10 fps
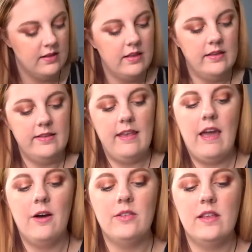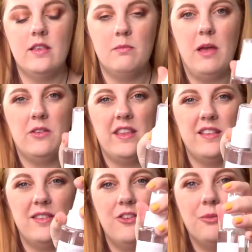Let's see how this smells.
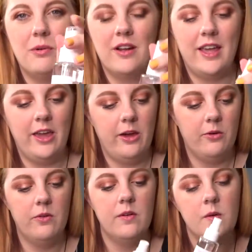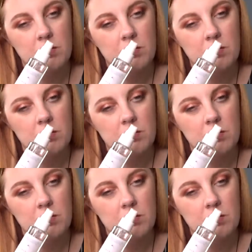It's super cute.